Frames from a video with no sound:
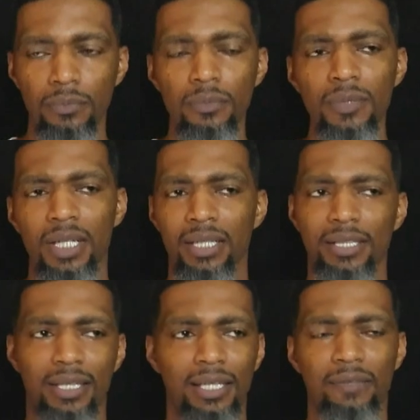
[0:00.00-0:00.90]
It
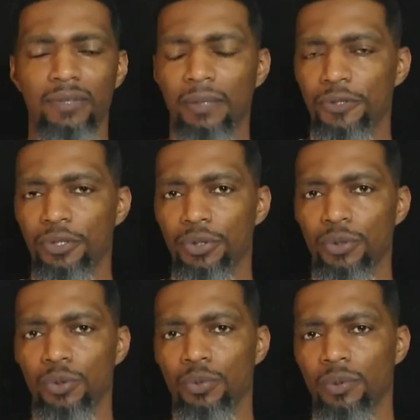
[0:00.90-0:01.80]
doesn't live up
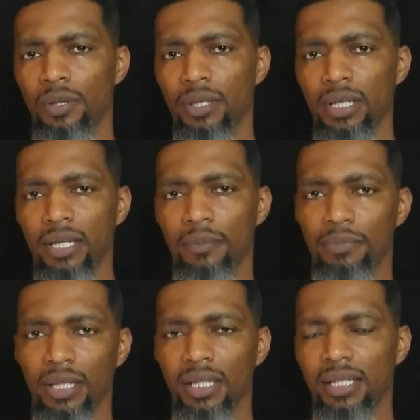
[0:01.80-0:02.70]
to the
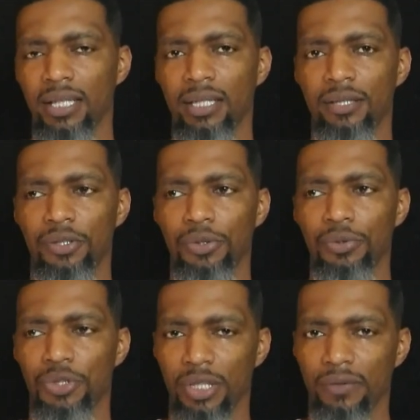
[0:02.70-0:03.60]
ability to
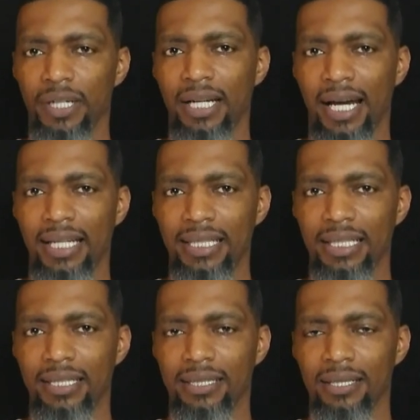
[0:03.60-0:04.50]
generate
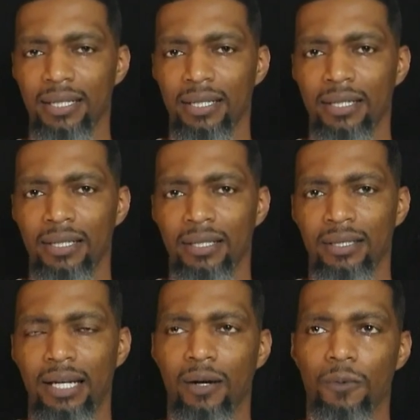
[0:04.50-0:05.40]
ideas.
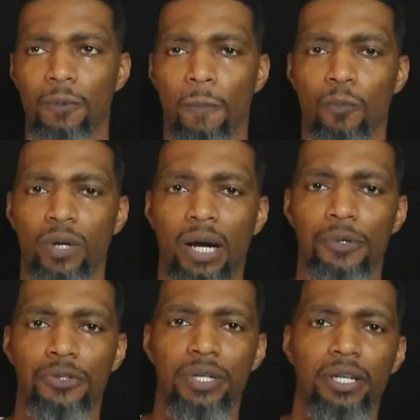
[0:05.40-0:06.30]
Now, when I
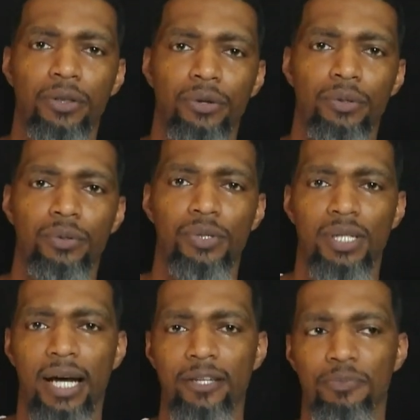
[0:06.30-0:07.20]
was reading through
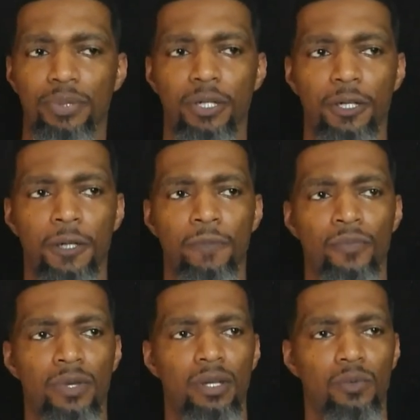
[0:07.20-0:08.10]
Scott's book,
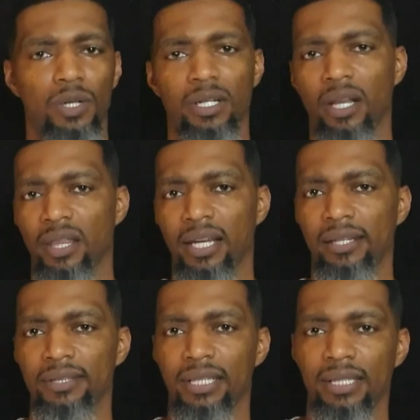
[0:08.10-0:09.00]
now one of the
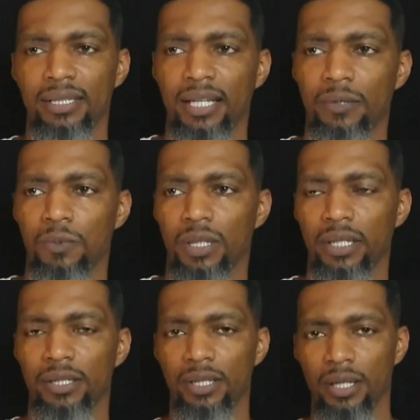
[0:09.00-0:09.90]
things that he said
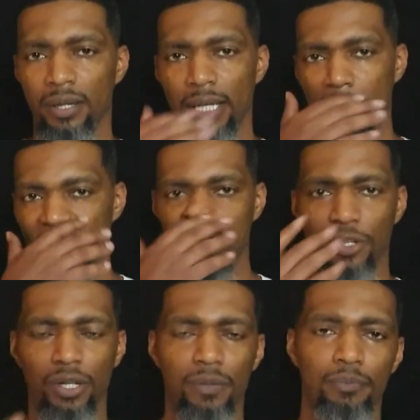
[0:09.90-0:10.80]
was that in
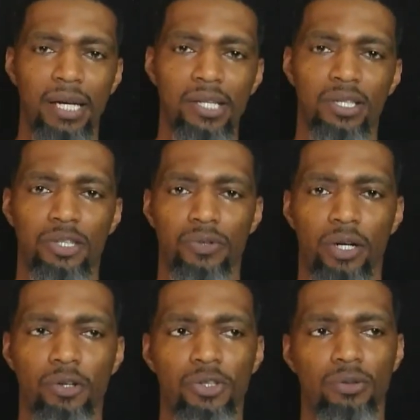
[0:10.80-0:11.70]
your maintenance
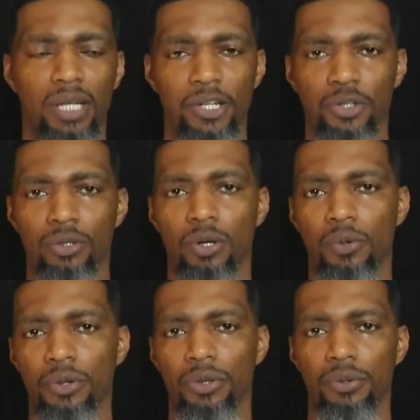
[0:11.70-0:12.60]
rehearsal, as you're
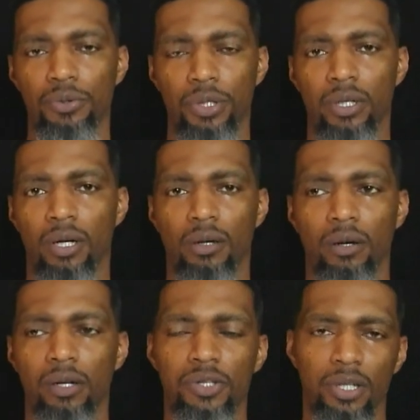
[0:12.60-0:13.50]
going through your
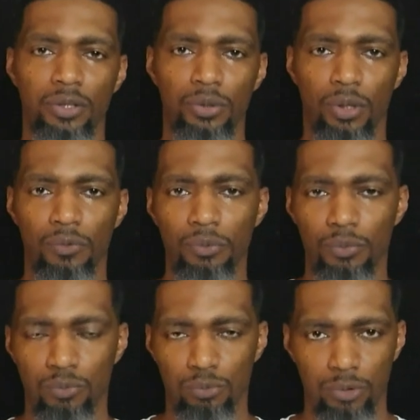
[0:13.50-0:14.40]
cards and you are
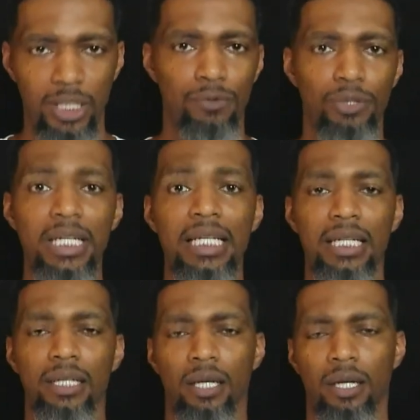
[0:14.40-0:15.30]

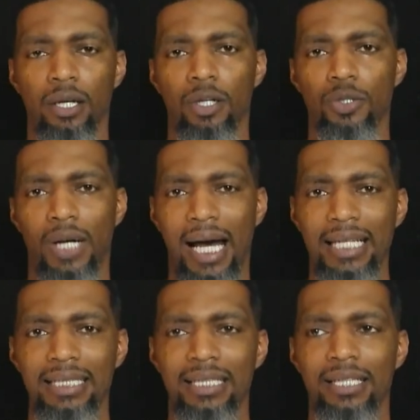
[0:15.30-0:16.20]
rereading your
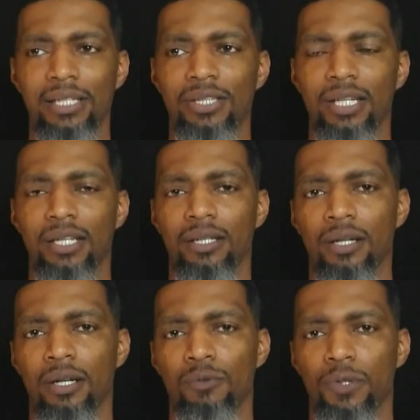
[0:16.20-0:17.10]
ideas and
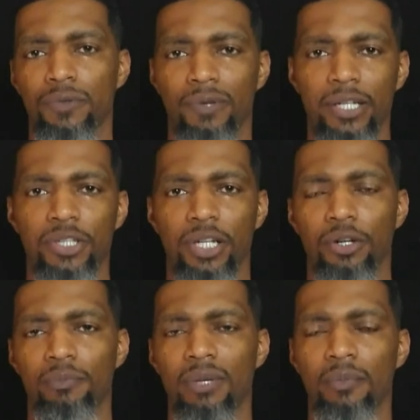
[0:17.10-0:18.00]
refreshing
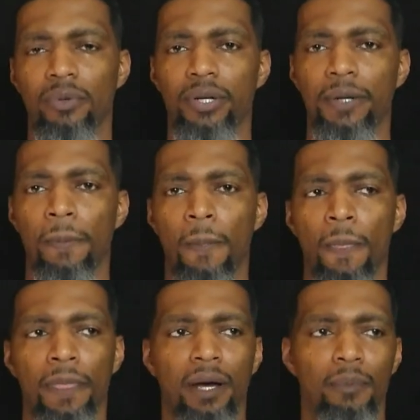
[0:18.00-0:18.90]
your memory
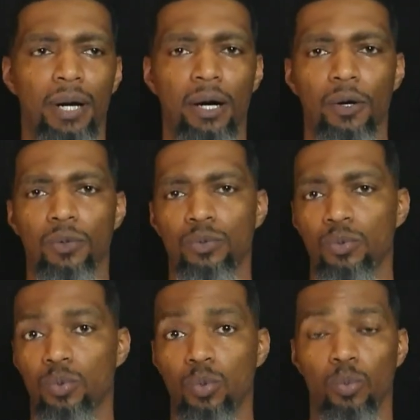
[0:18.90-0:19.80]
about
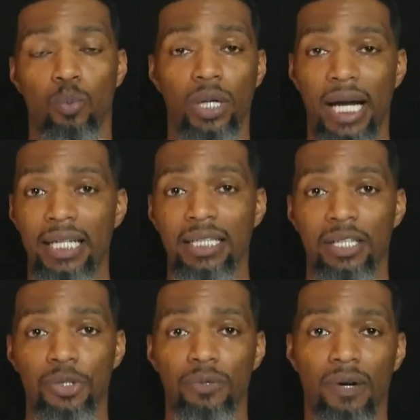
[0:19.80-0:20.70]
what
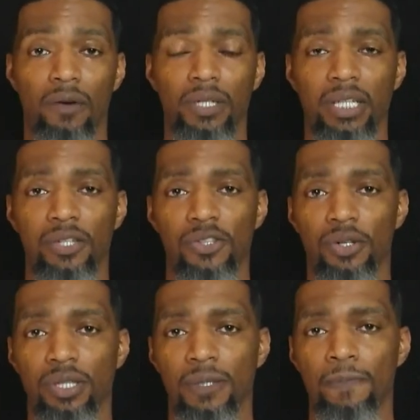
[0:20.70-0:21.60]
ideas you've already
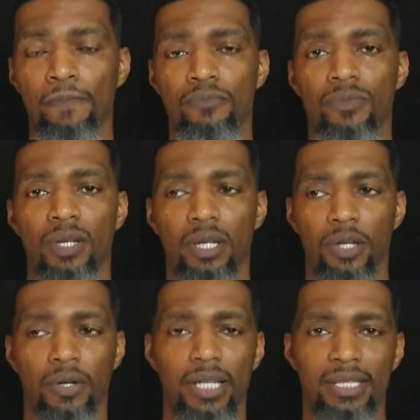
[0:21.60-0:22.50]
inserted in
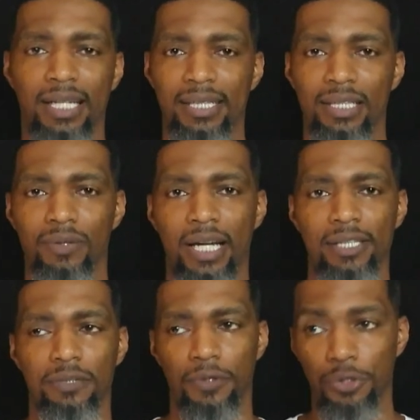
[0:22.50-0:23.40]
your Anti-Net
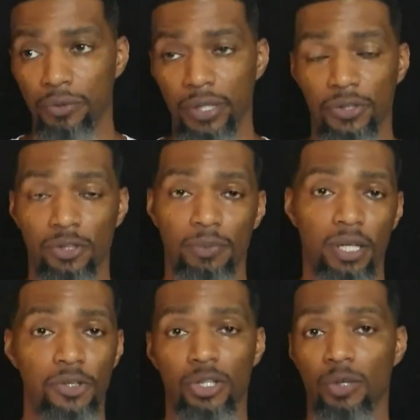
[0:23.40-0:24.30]
Zettelkasten, for two reasons:
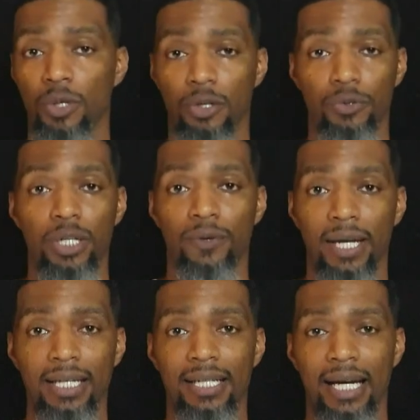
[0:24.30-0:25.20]
because you don't want to
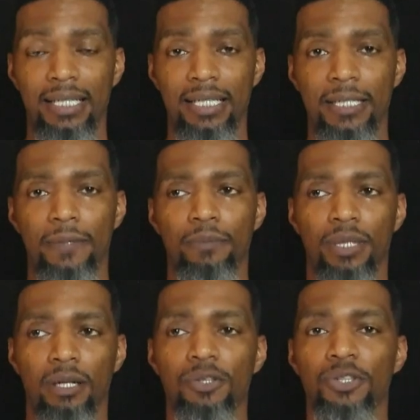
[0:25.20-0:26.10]
recreate an idea, but
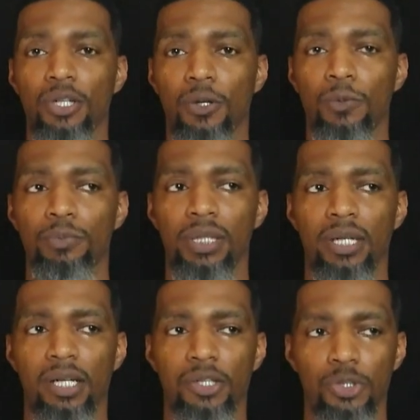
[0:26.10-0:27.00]
also
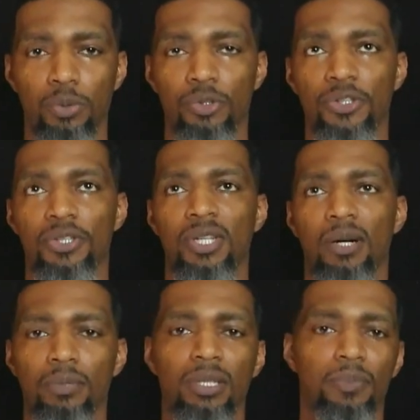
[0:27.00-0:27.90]
because you will
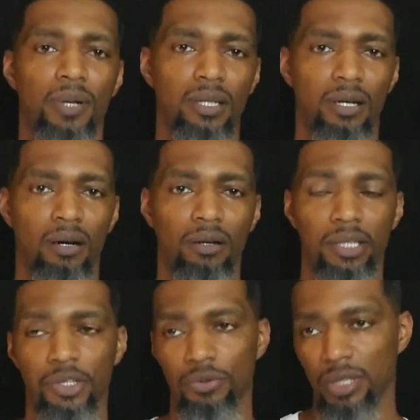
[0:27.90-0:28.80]
stumble upon a card
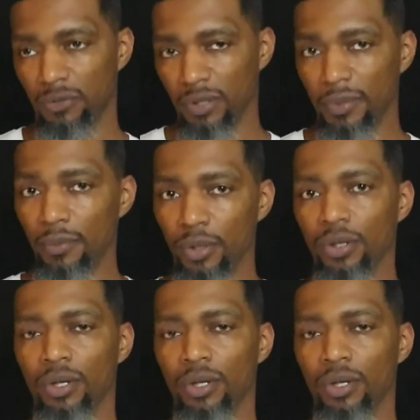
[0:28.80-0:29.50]
that you didn't remember